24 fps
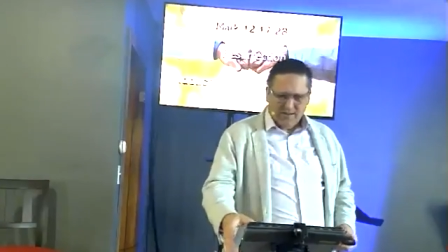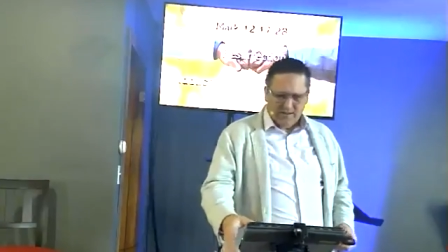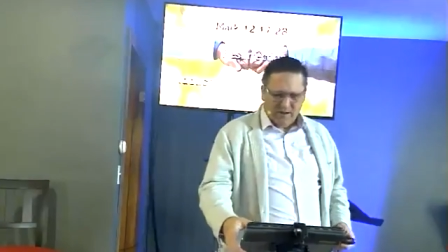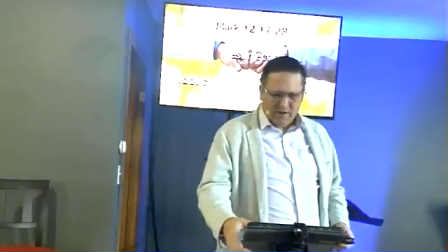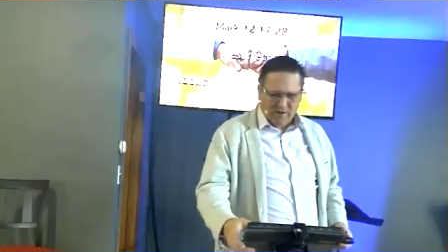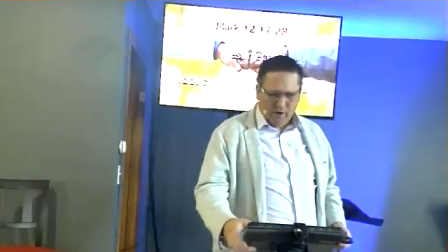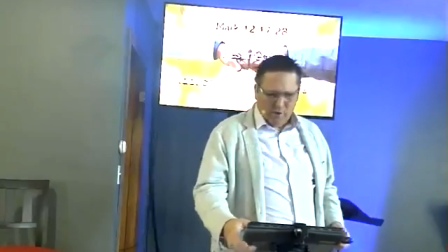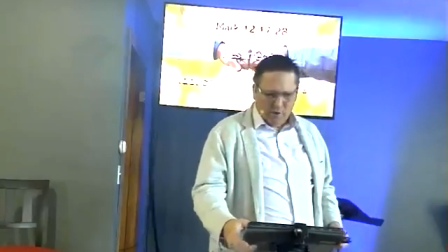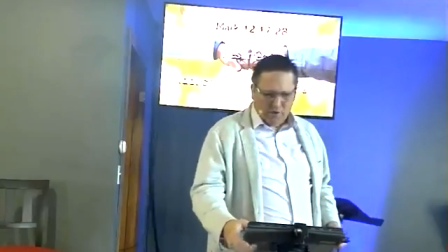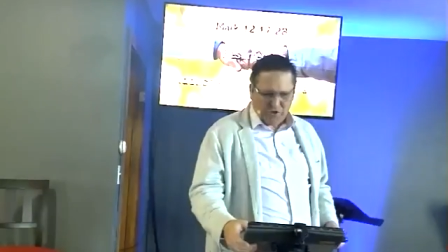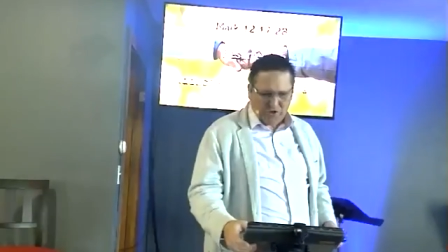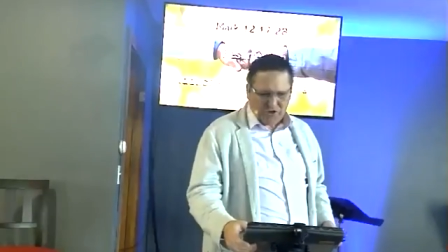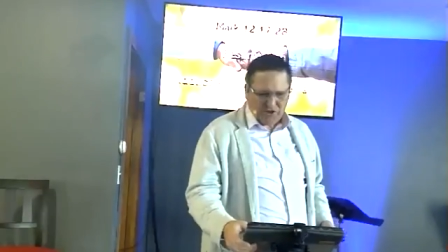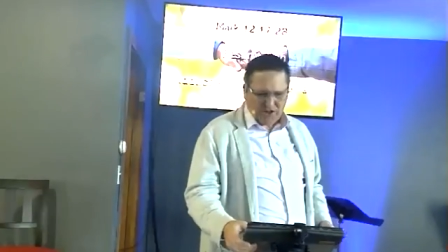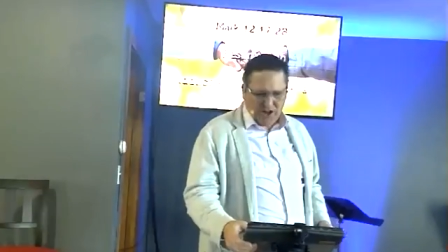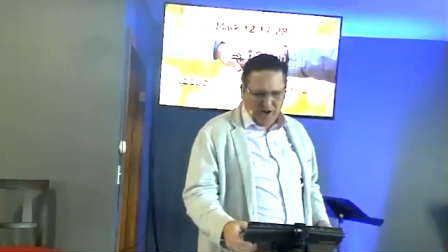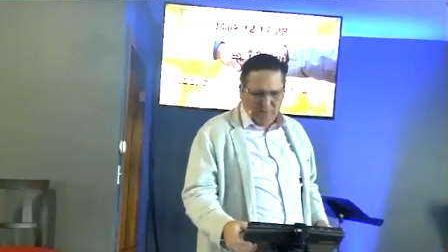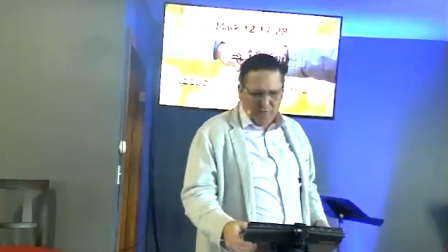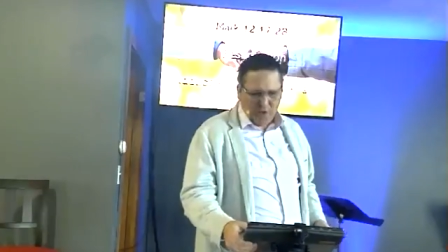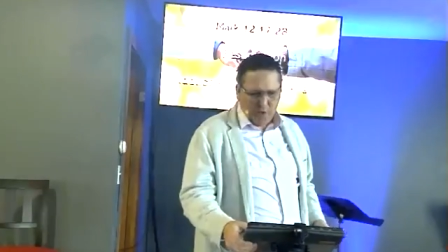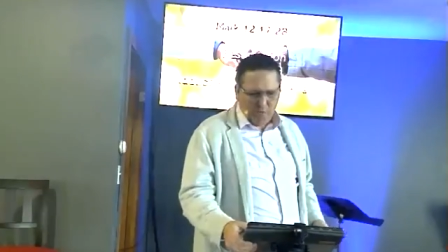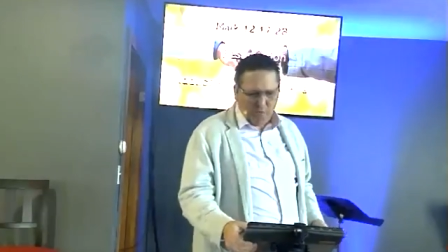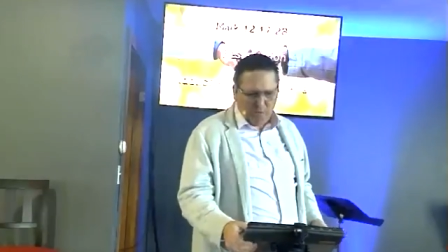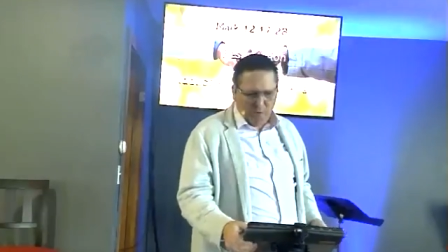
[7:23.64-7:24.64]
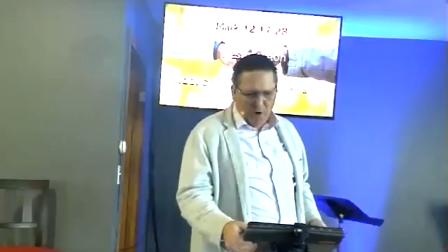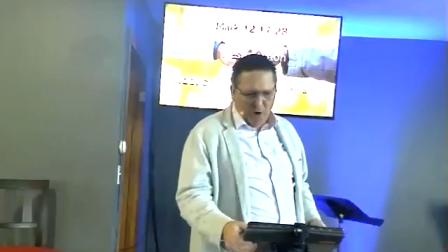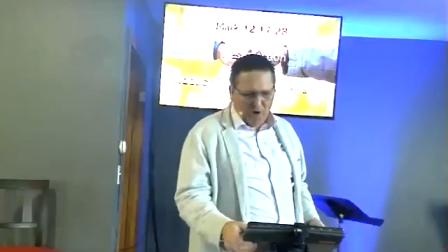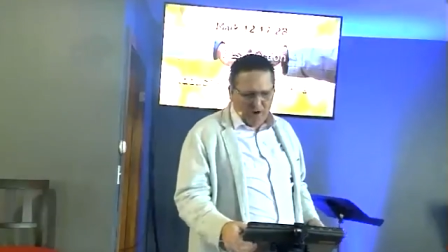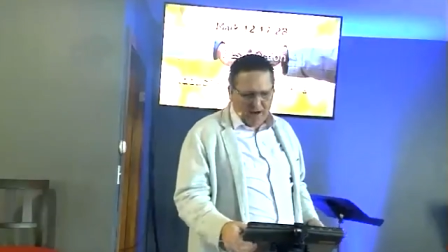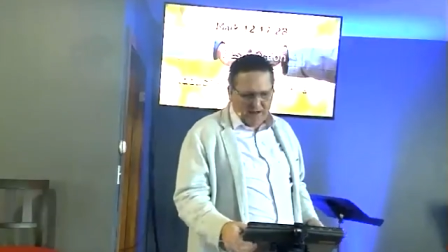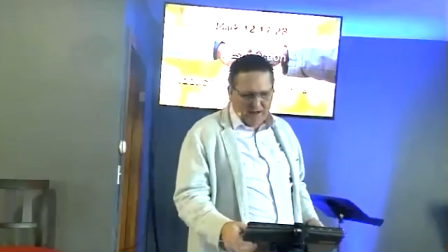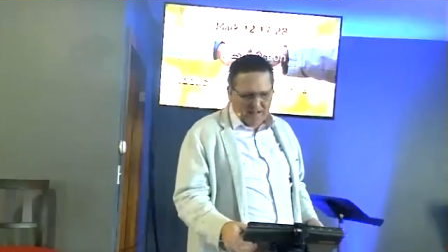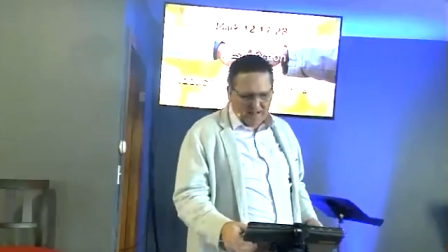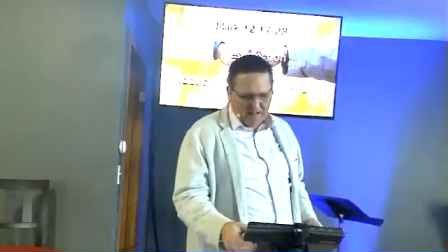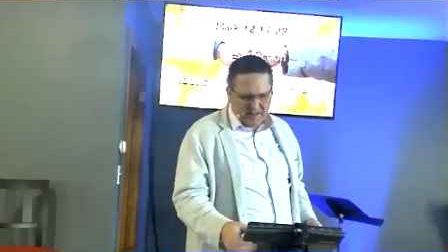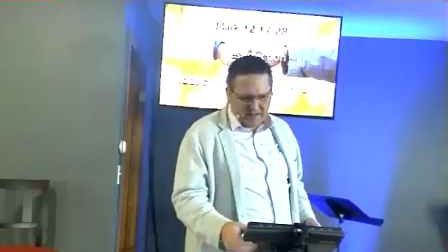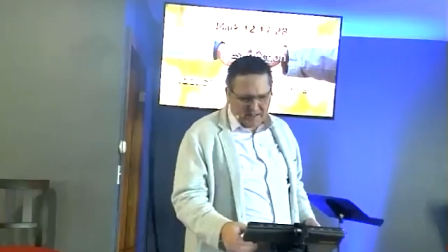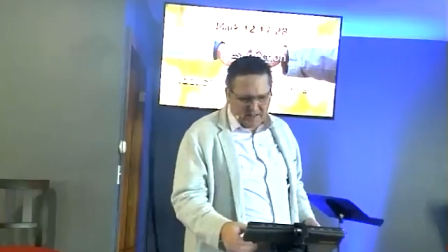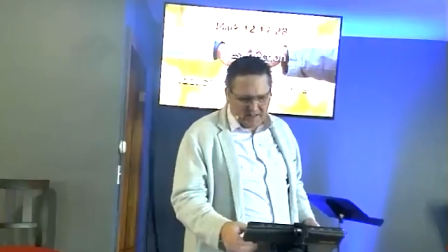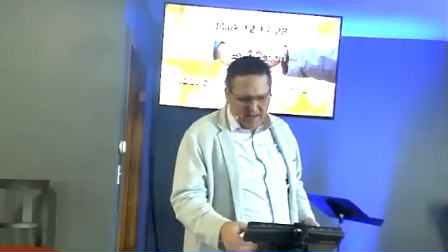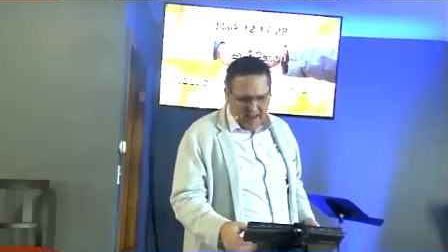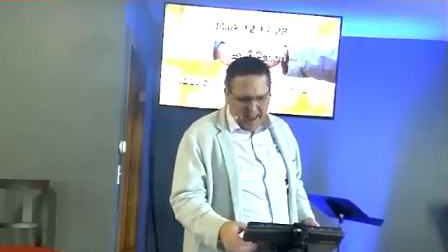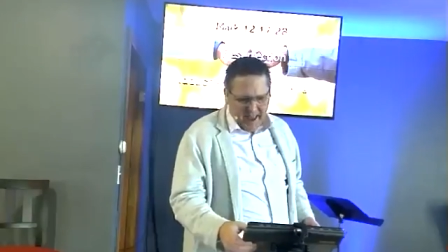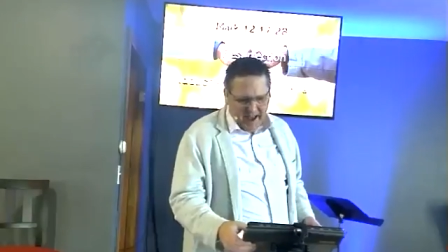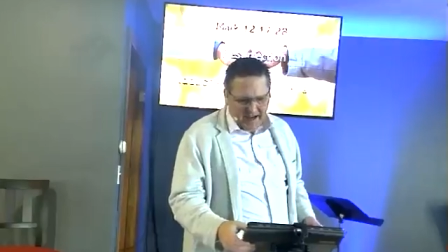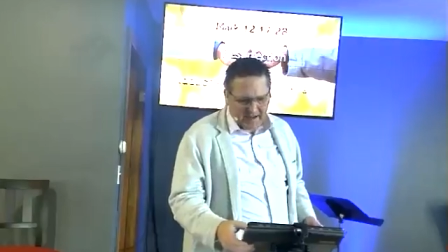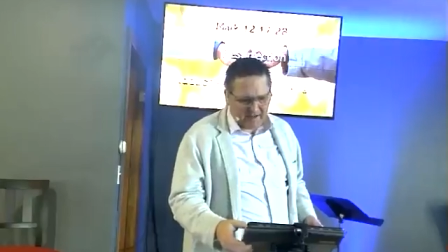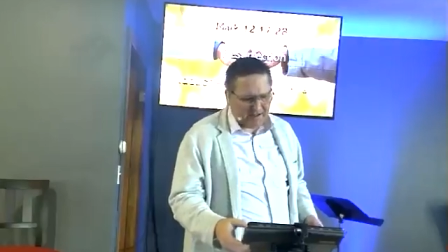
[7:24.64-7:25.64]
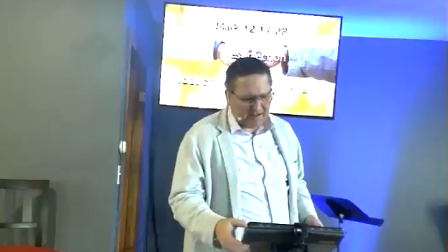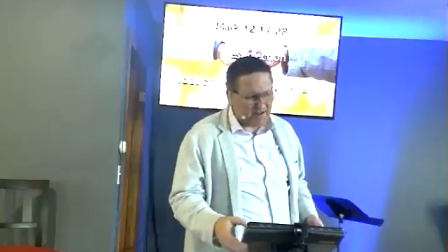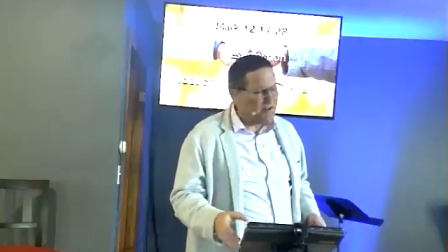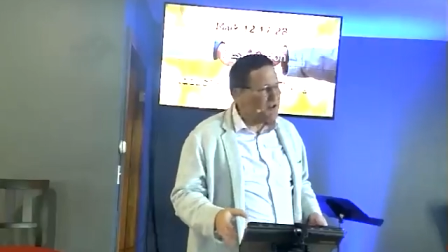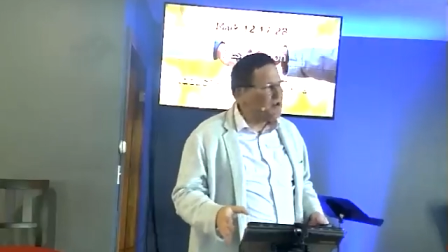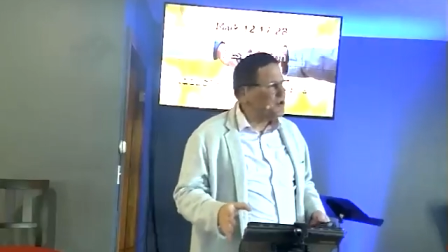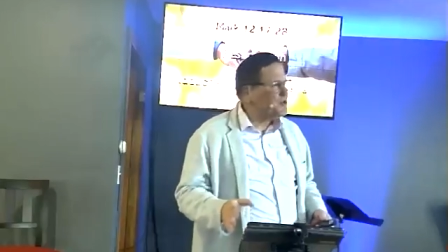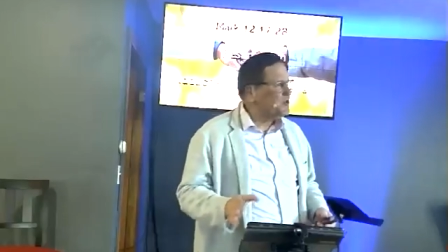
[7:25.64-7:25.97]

Now, there were several parties and sects in